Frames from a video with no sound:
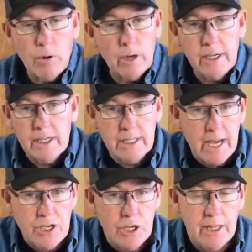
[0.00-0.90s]

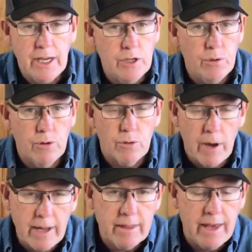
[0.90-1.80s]
organization. They do
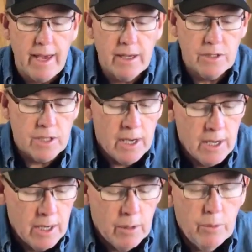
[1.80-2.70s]
great things
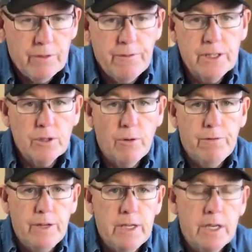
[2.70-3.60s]
with physical
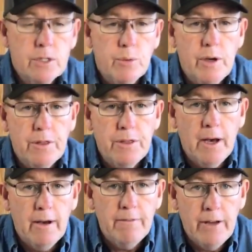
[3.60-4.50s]
fitness, with
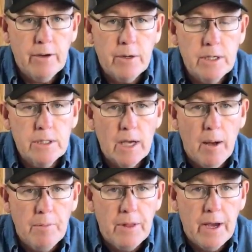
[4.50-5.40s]
uh, veterans
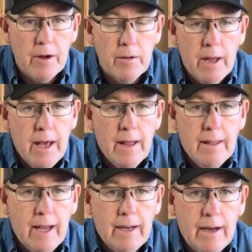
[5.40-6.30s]
up there
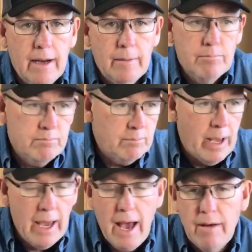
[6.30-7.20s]
that uh,
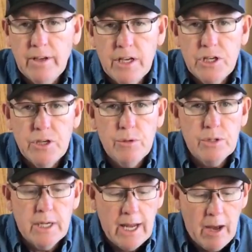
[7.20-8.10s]
may have issues,
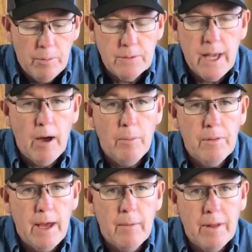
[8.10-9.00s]
and help help
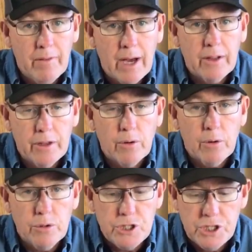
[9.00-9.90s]
them. They've got their
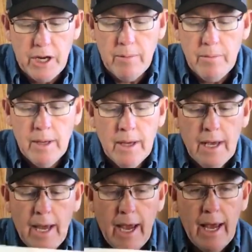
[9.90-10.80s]
own gym,
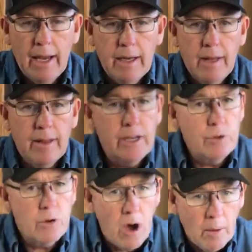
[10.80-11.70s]
and uh, they
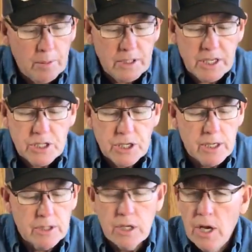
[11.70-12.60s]
do
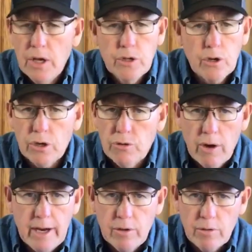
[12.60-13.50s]
competitions. They're a
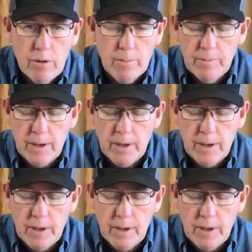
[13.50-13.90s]
great group,